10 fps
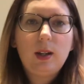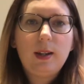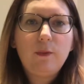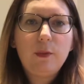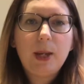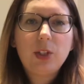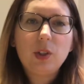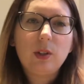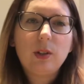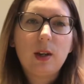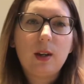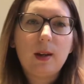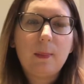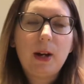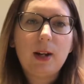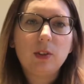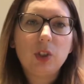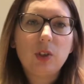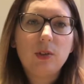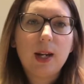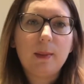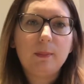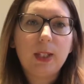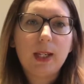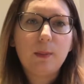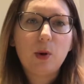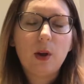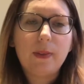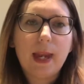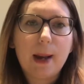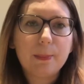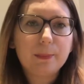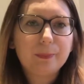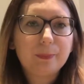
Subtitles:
information about how to do that and get you put on the app.